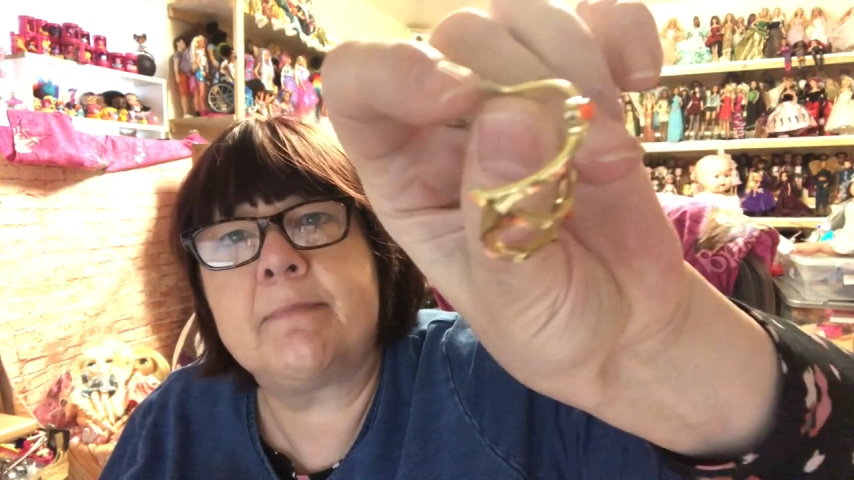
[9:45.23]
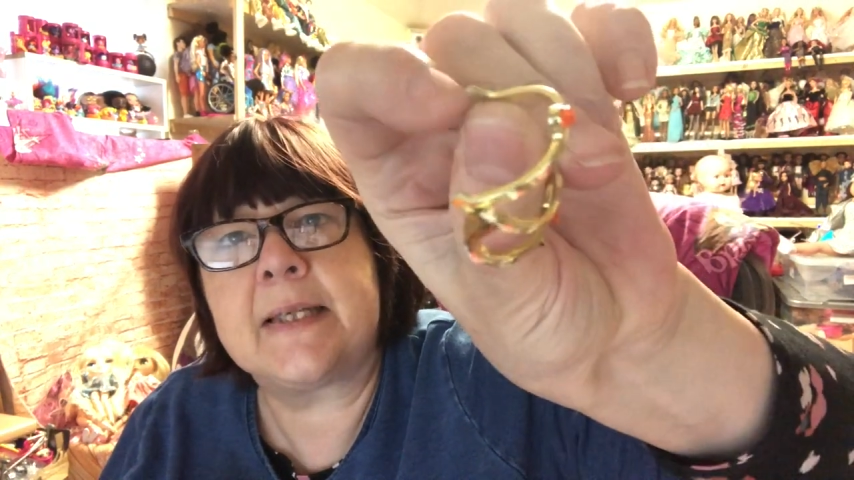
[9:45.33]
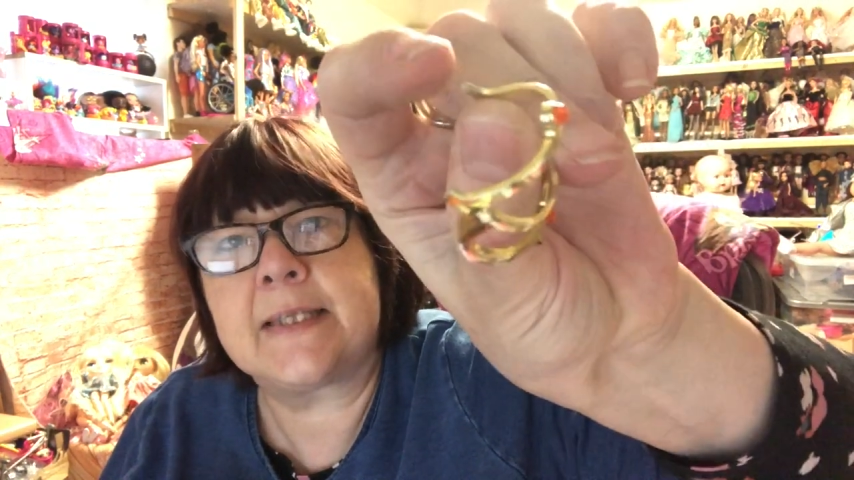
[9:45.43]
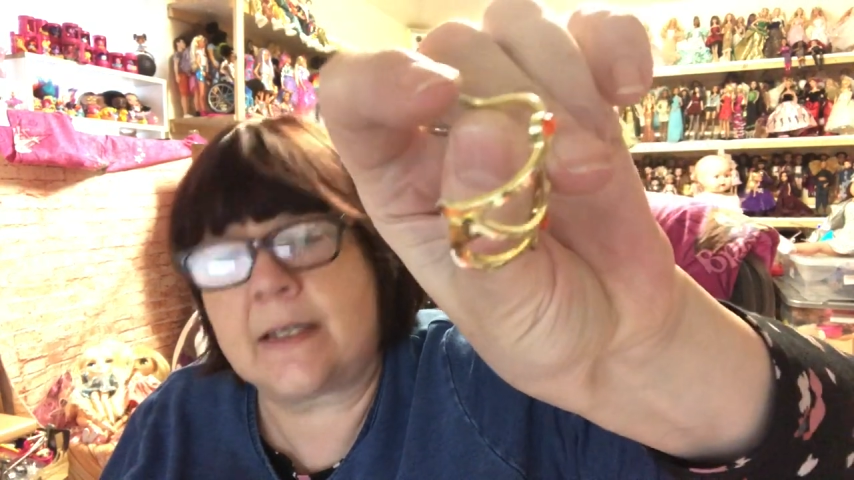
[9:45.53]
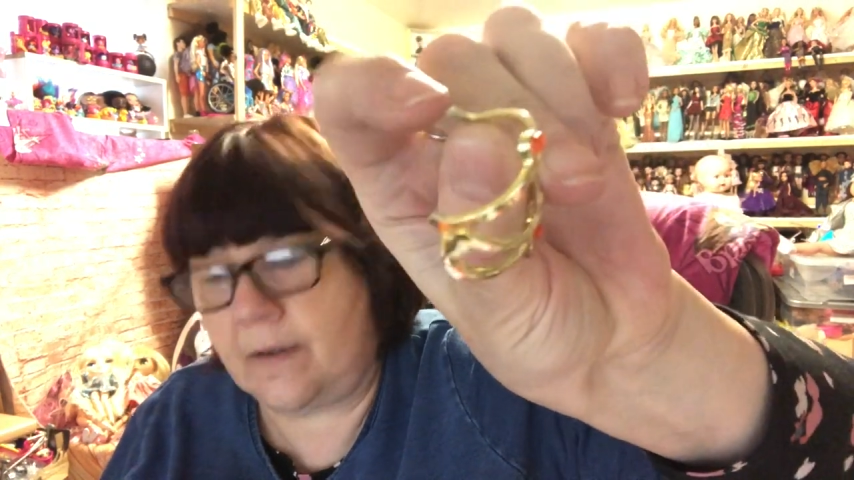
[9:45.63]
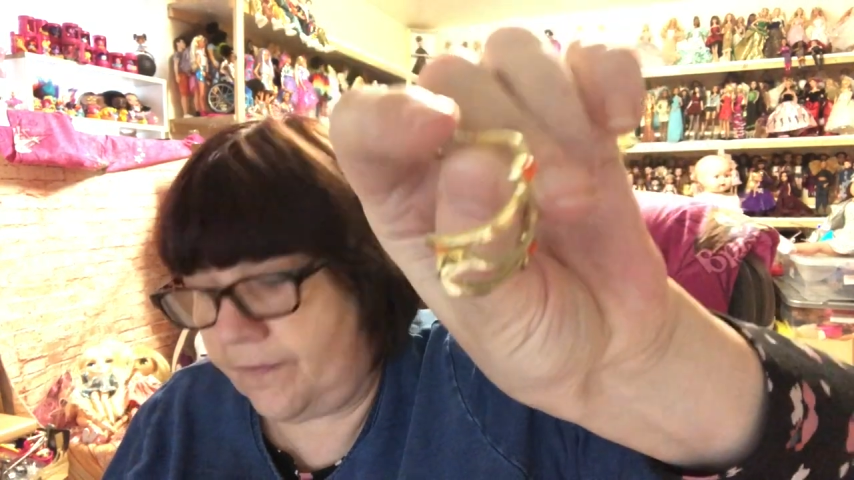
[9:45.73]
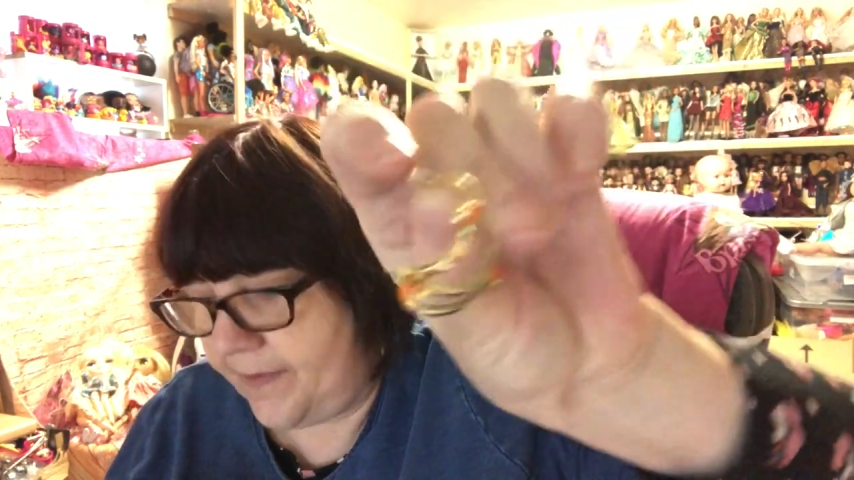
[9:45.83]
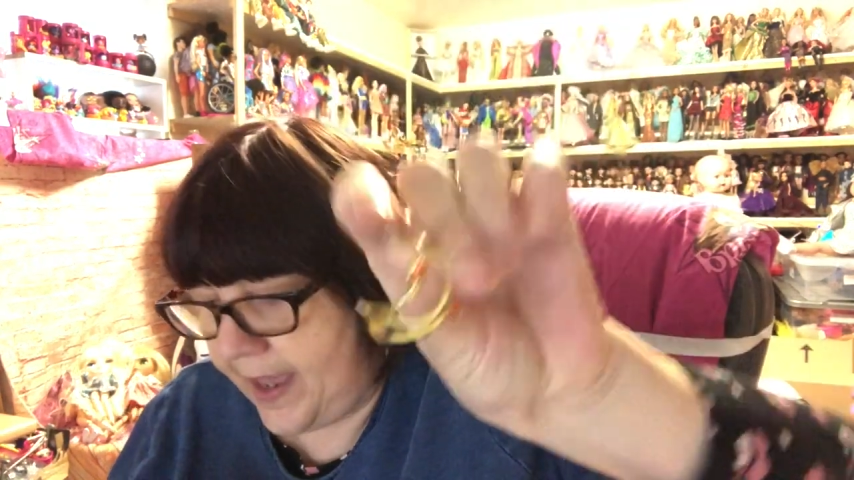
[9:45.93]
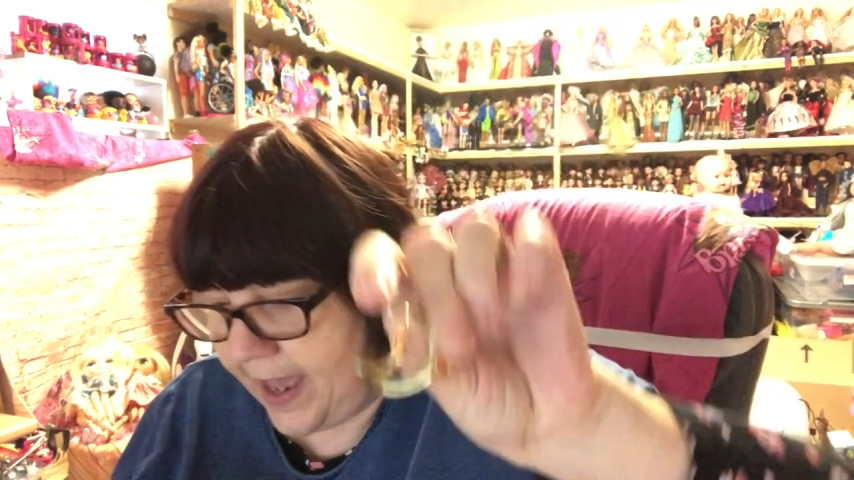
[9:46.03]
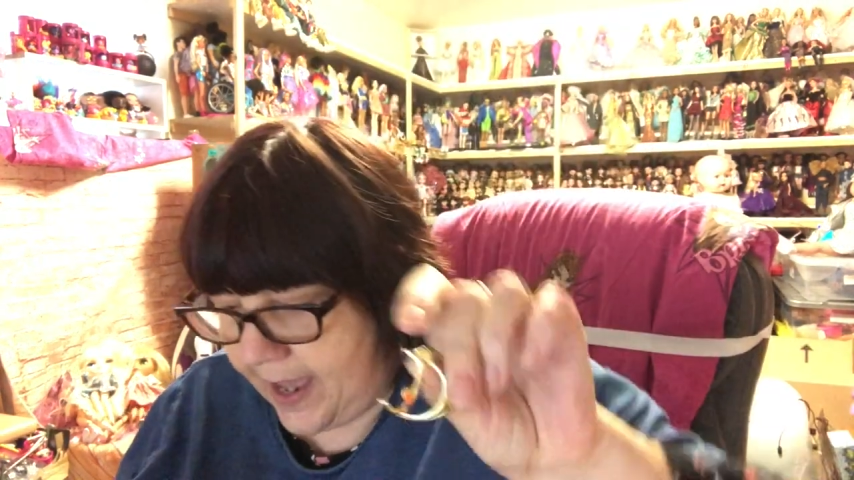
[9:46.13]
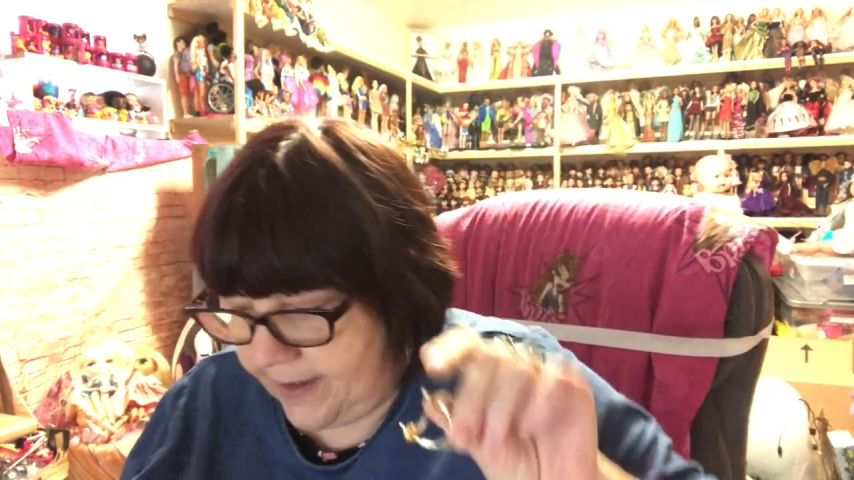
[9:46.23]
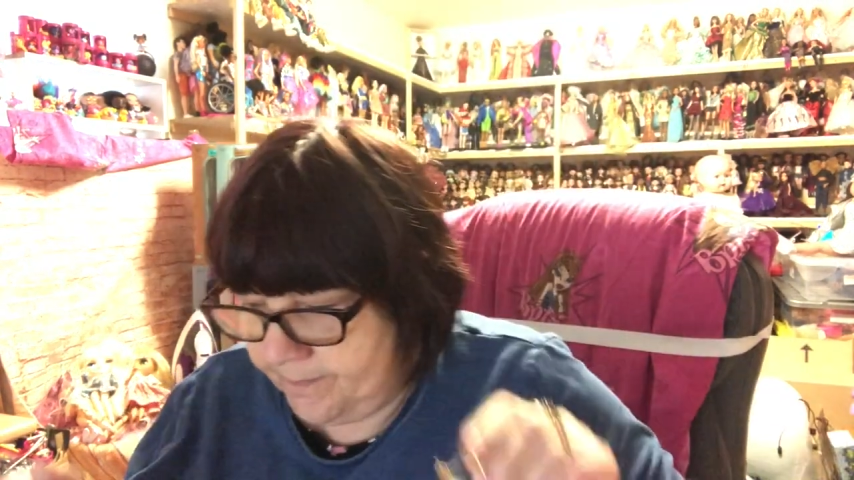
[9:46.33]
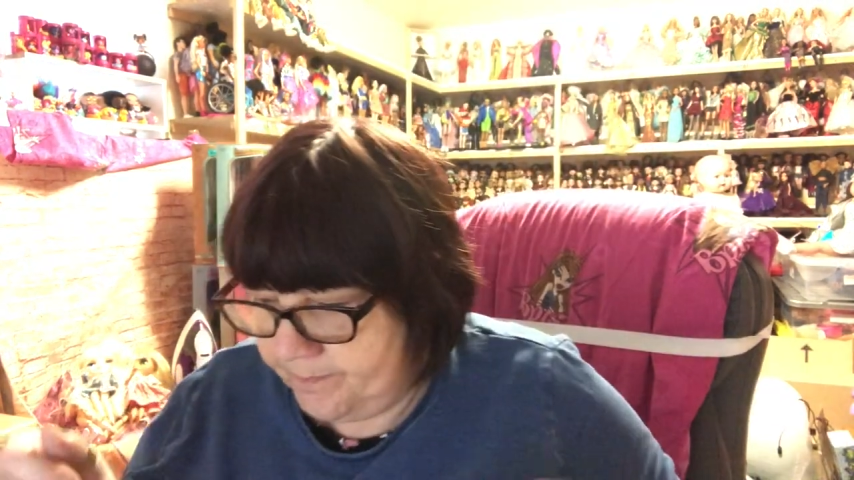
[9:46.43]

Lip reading: missing off there.